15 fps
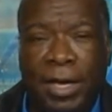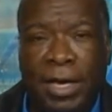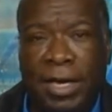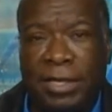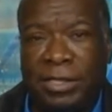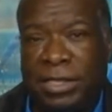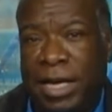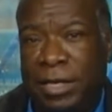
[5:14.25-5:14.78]
He
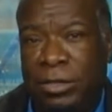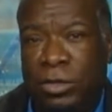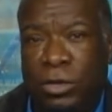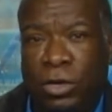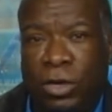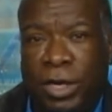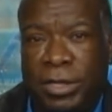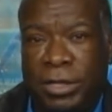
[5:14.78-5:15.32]
has yet to
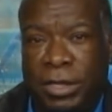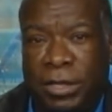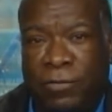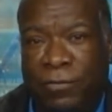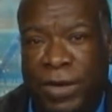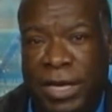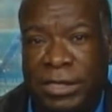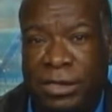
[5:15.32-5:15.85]
look into the
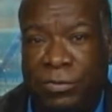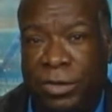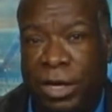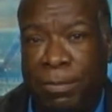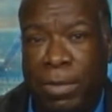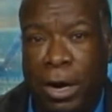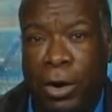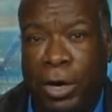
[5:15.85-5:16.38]
face of the
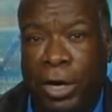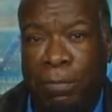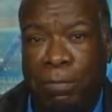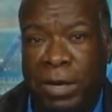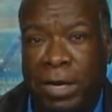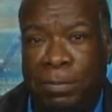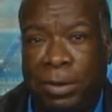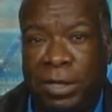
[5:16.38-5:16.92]
American
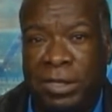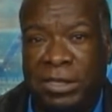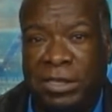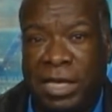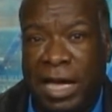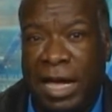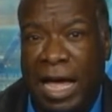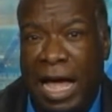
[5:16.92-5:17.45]
people and
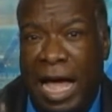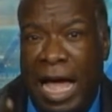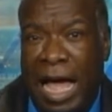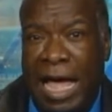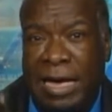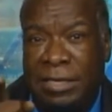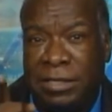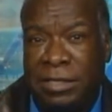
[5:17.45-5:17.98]
say,
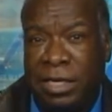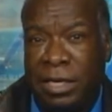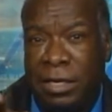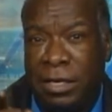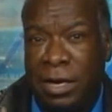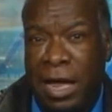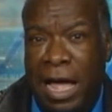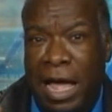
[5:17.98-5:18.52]
I
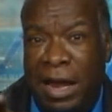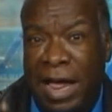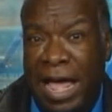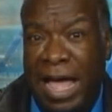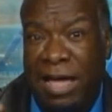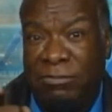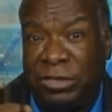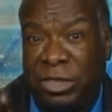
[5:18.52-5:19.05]
did not
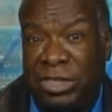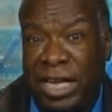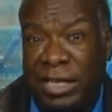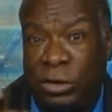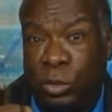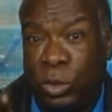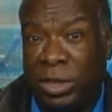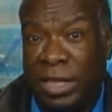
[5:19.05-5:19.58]
have
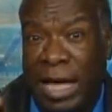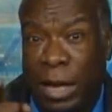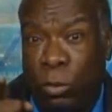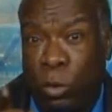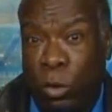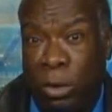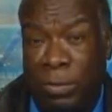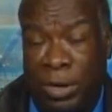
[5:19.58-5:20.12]
sex with that
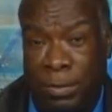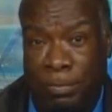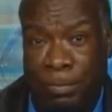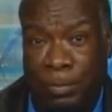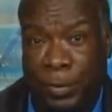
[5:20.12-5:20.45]
woman.